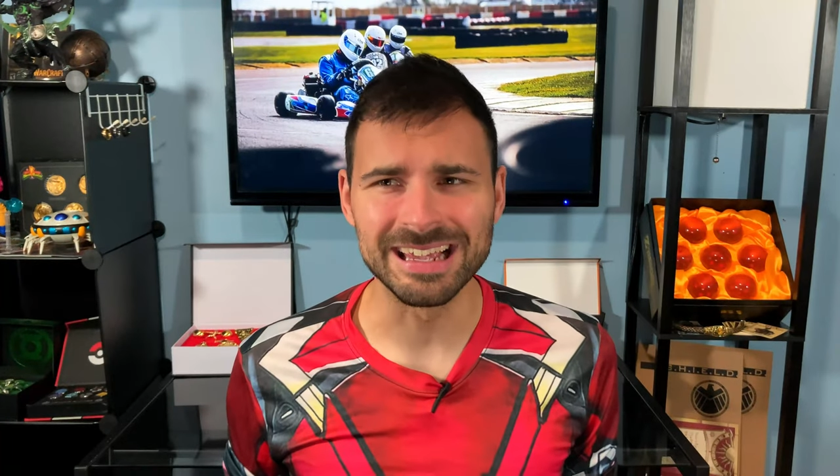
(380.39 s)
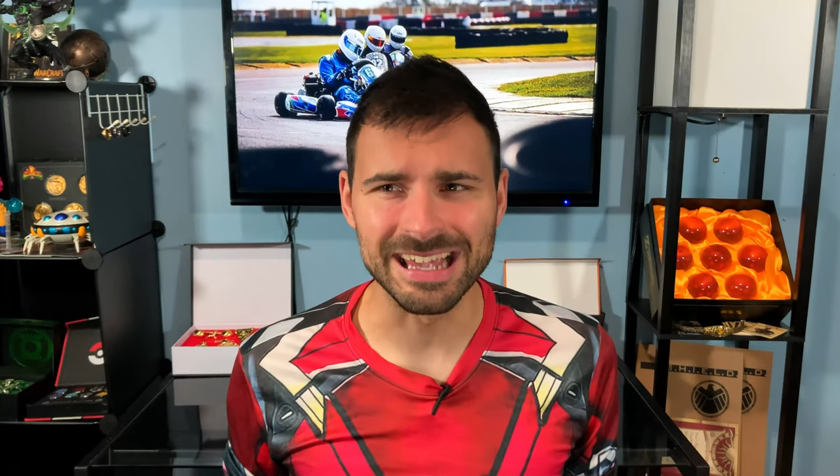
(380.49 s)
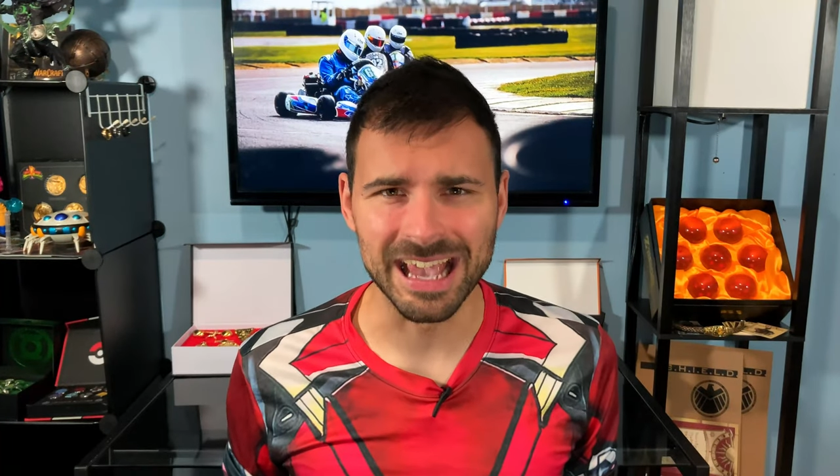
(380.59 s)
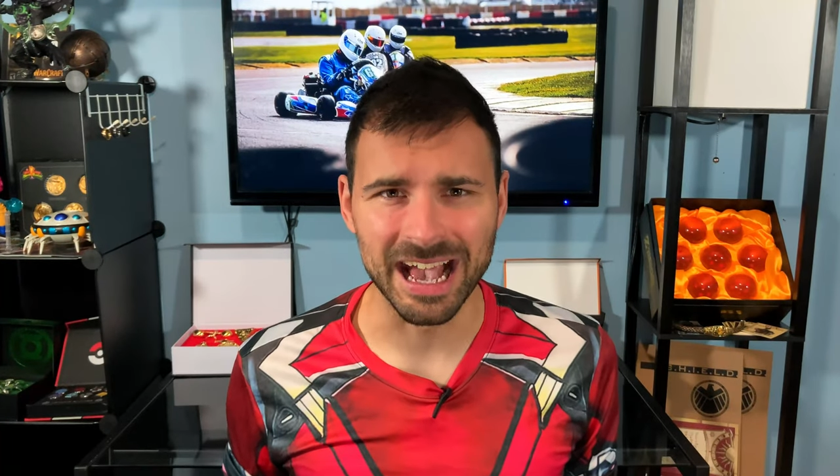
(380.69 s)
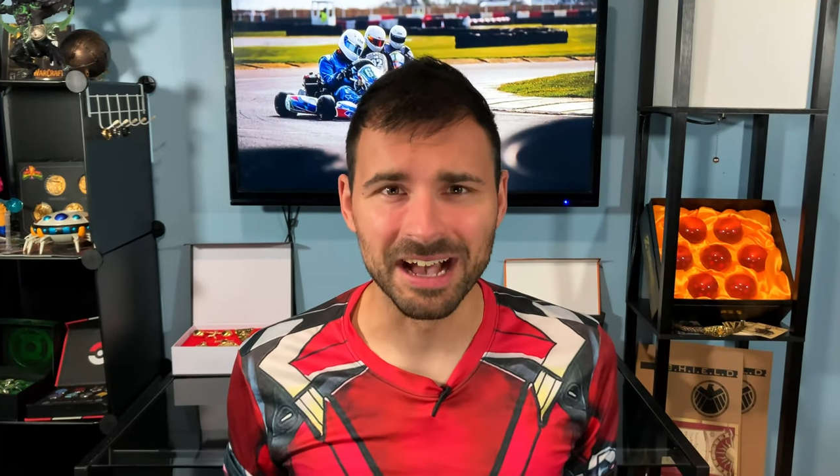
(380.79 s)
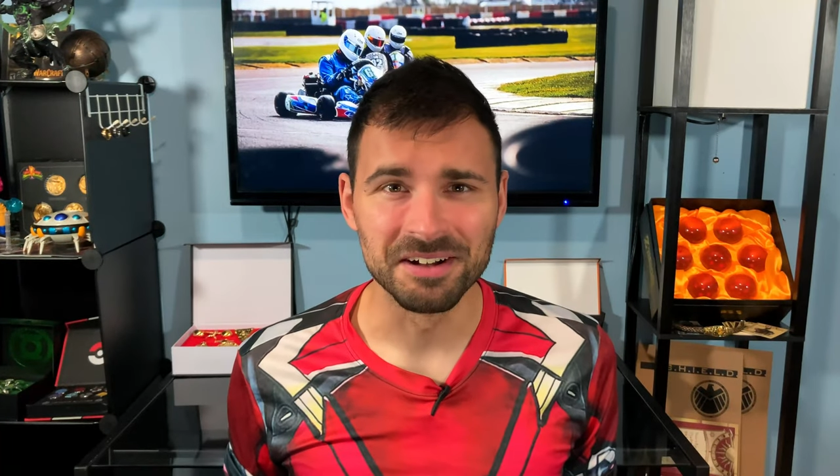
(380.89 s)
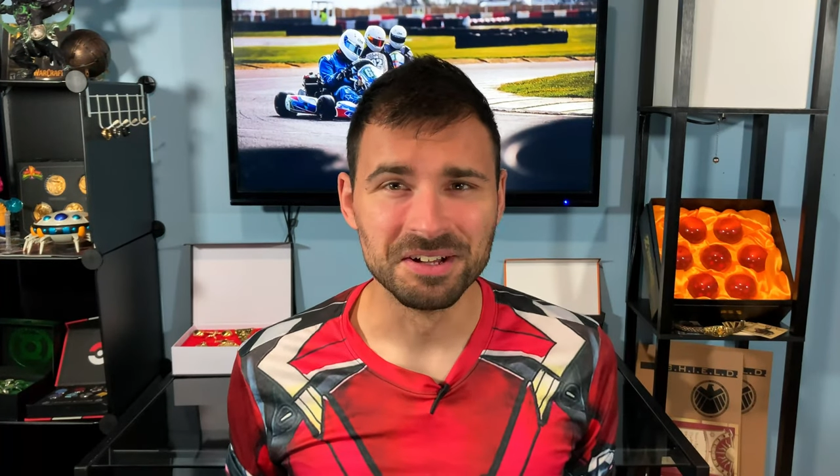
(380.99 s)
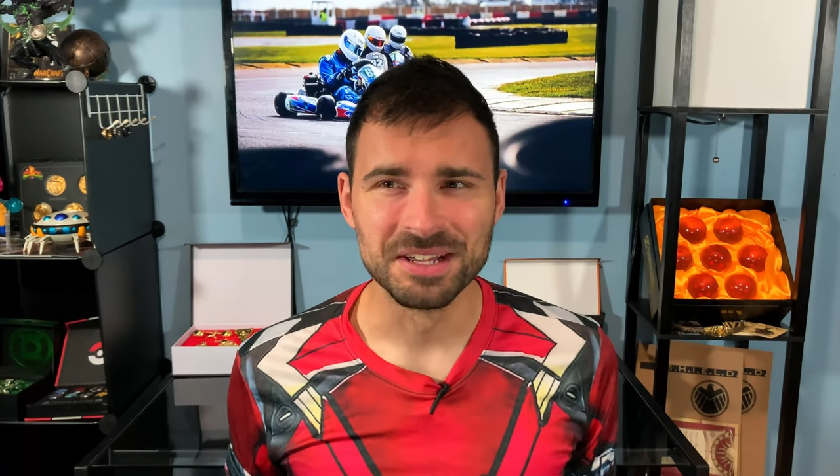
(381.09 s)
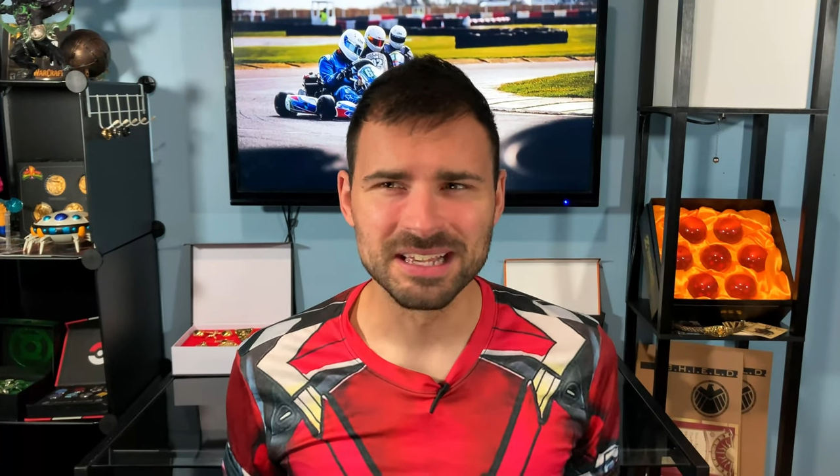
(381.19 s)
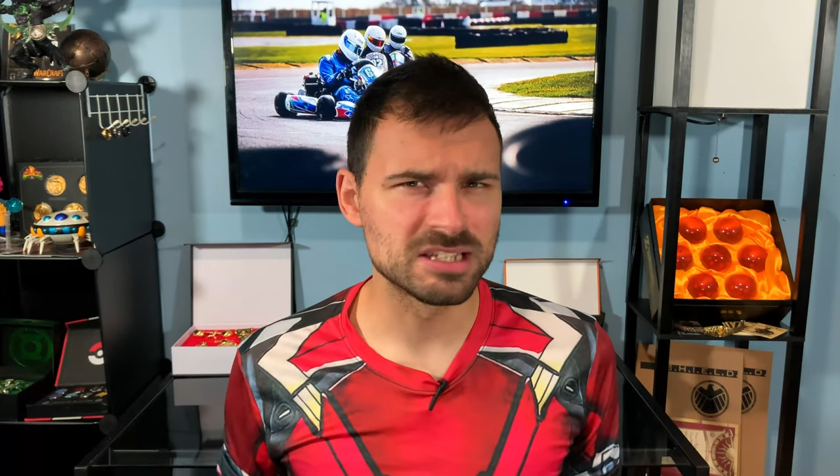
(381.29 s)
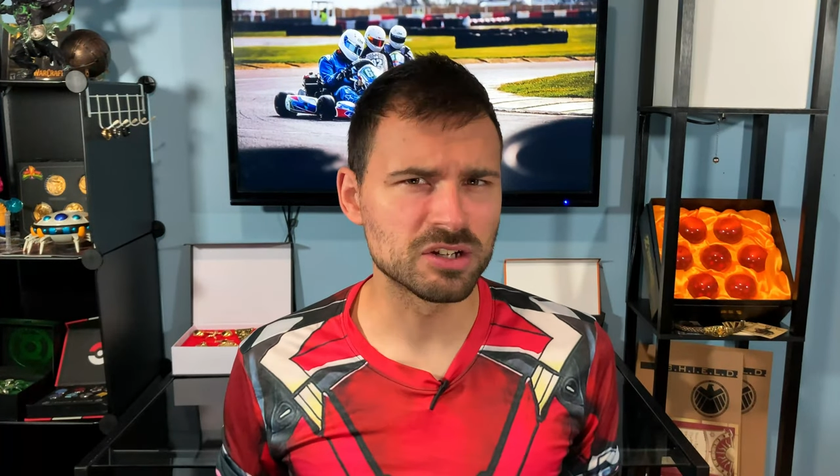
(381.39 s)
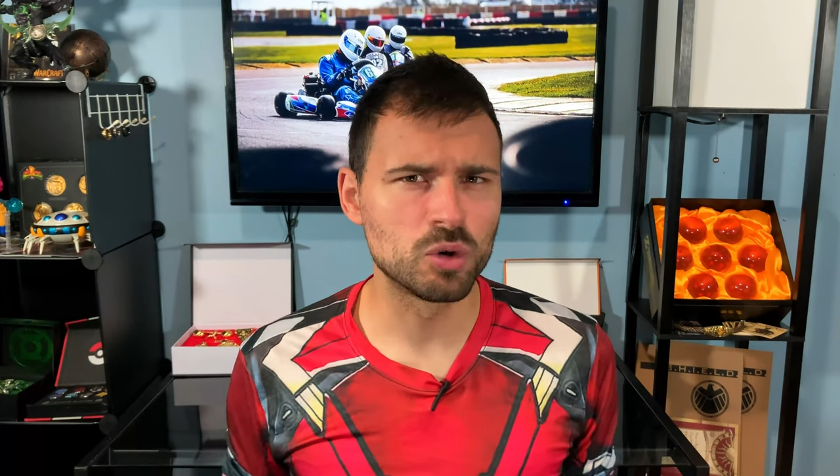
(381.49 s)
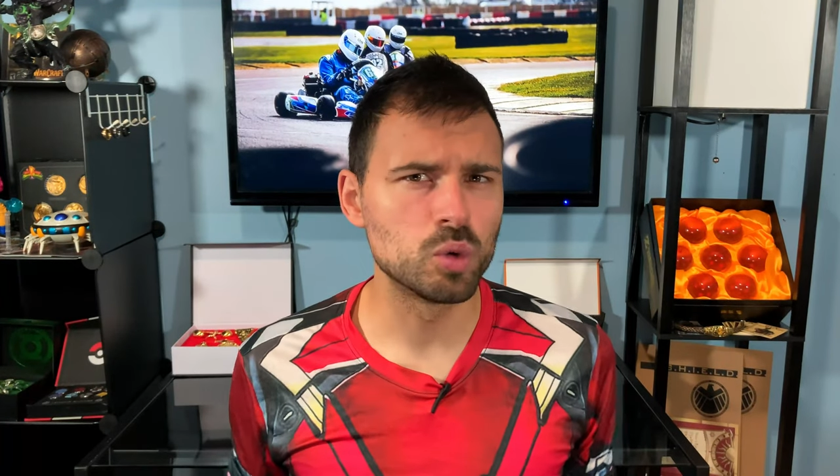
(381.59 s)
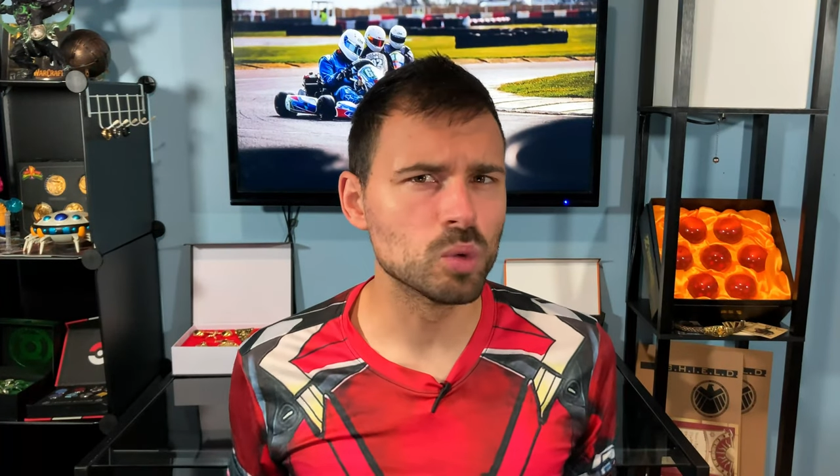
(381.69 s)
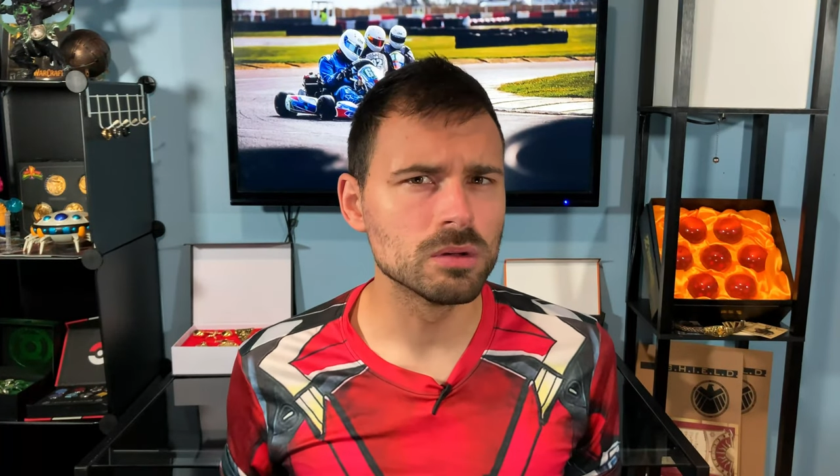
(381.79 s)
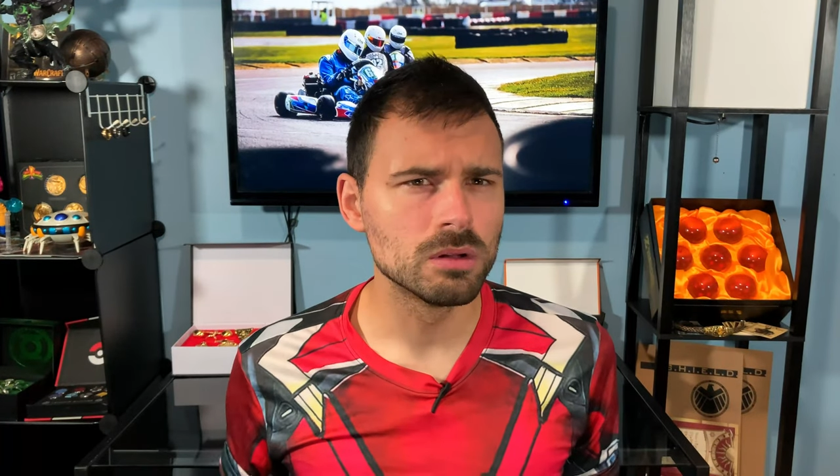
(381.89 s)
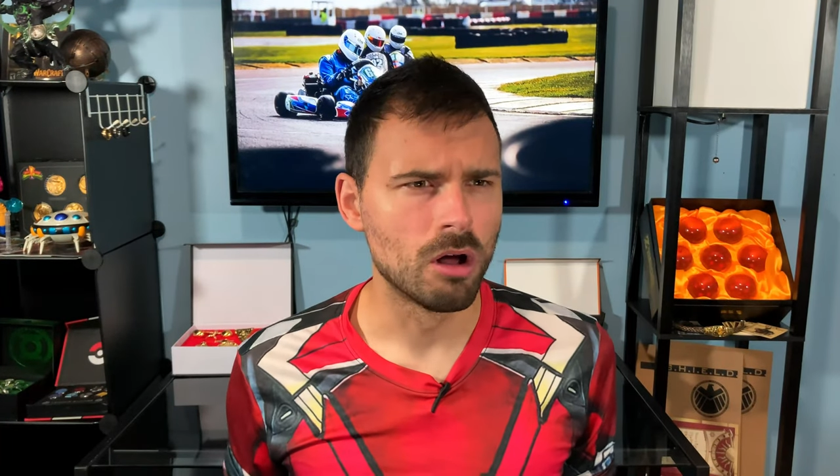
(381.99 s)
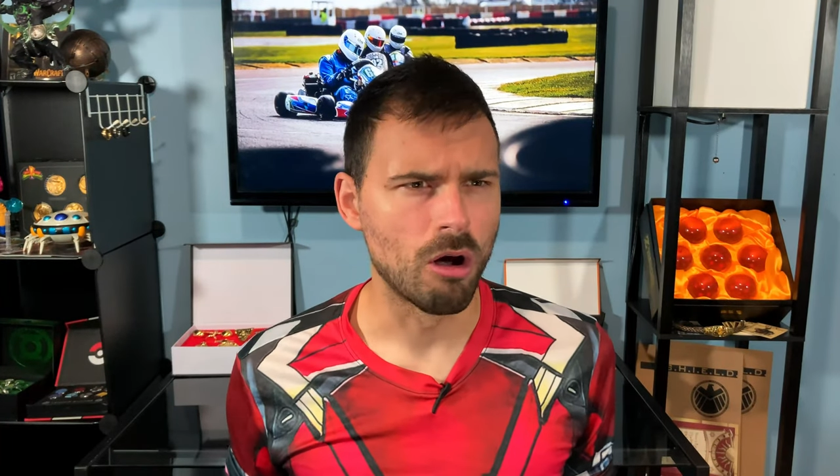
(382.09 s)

Yeah. Is it cool?